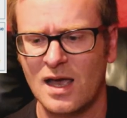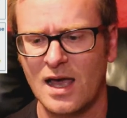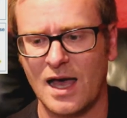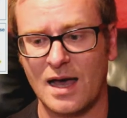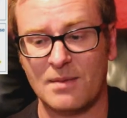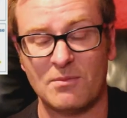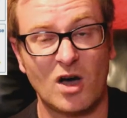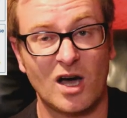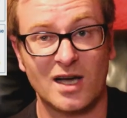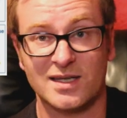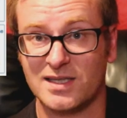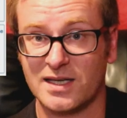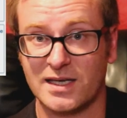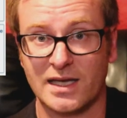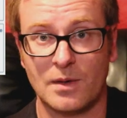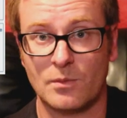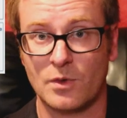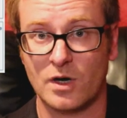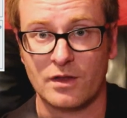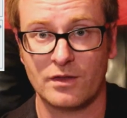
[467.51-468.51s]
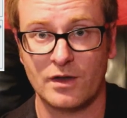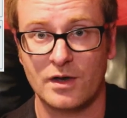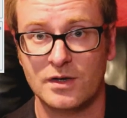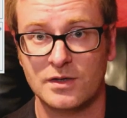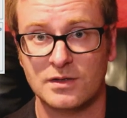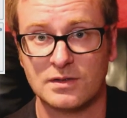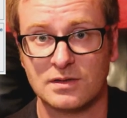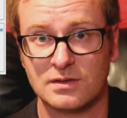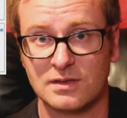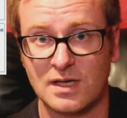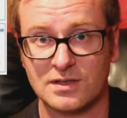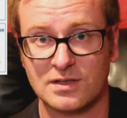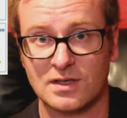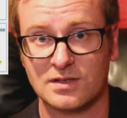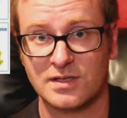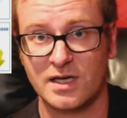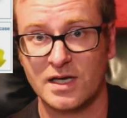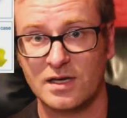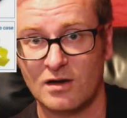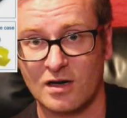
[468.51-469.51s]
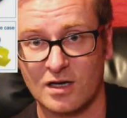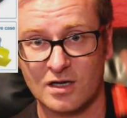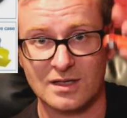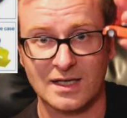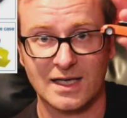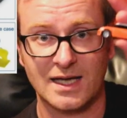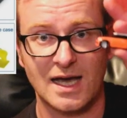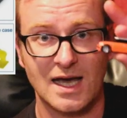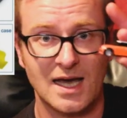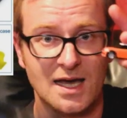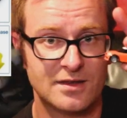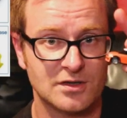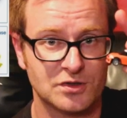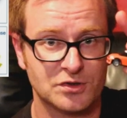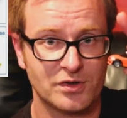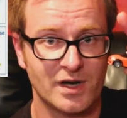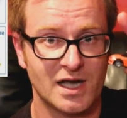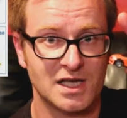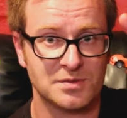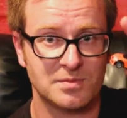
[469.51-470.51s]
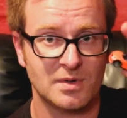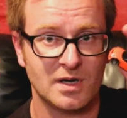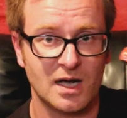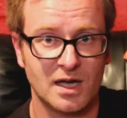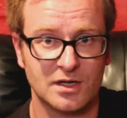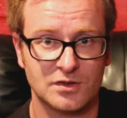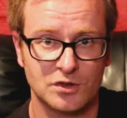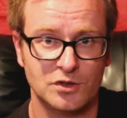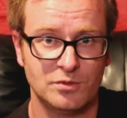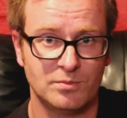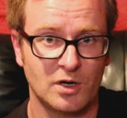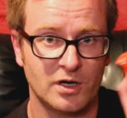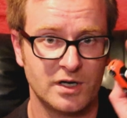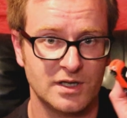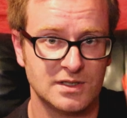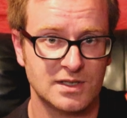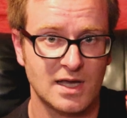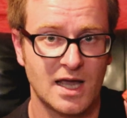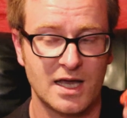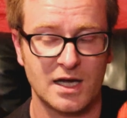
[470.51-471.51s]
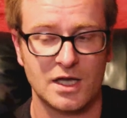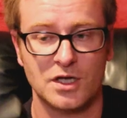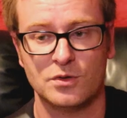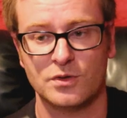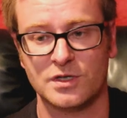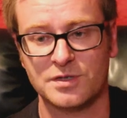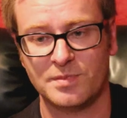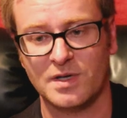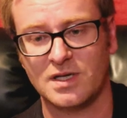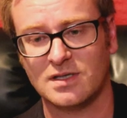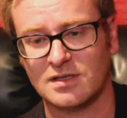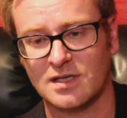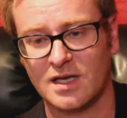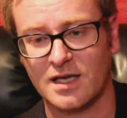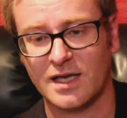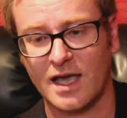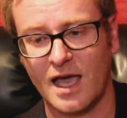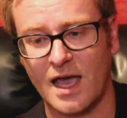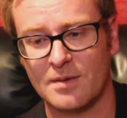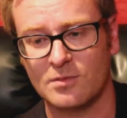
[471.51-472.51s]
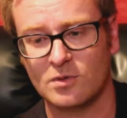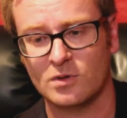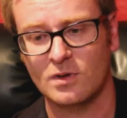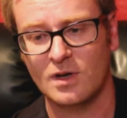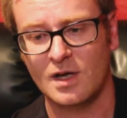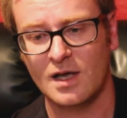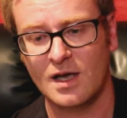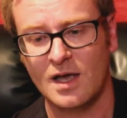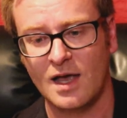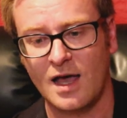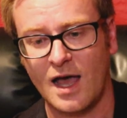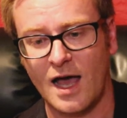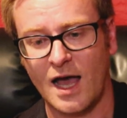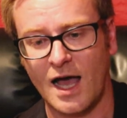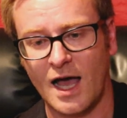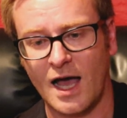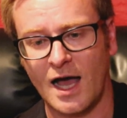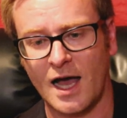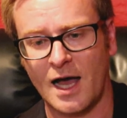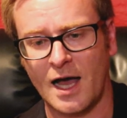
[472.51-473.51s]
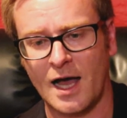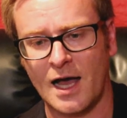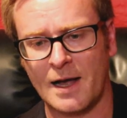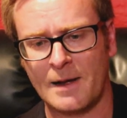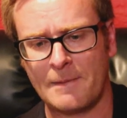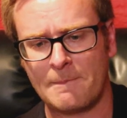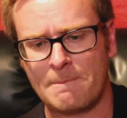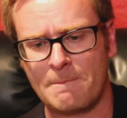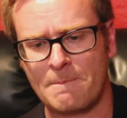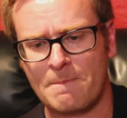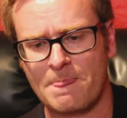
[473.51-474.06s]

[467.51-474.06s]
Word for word: Um, I didn't get one of those. As I said, I got the car, the transmitter, two bodies and a USB-C cable. Uh,